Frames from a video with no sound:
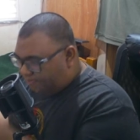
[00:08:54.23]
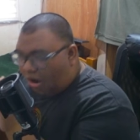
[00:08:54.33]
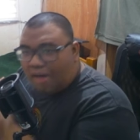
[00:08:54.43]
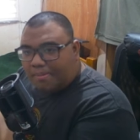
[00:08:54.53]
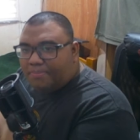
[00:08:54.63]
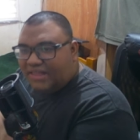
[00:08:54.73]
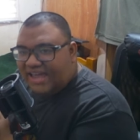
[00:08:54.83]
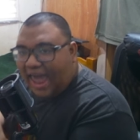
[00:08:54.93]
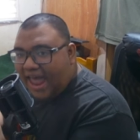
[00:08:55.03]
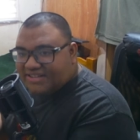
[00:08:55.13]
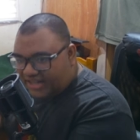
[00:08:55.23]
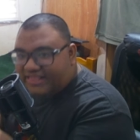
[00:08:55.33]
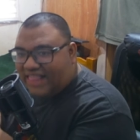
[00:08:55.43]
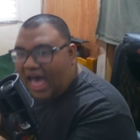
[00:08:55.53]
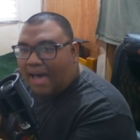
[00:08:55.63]
Probably has a
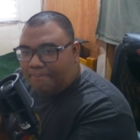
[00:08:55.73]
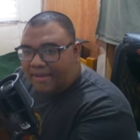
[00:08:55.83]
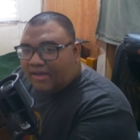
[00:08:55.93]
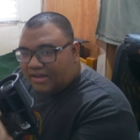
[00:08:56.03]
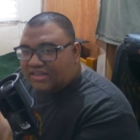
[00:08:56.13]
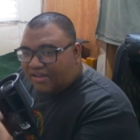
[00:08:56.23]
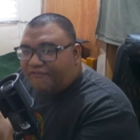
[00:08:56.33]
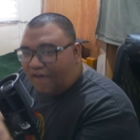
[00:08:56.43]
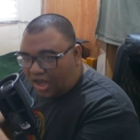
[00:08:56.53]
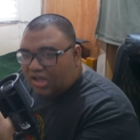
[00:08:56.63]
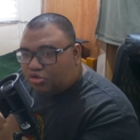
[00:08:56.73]
lab in the fucking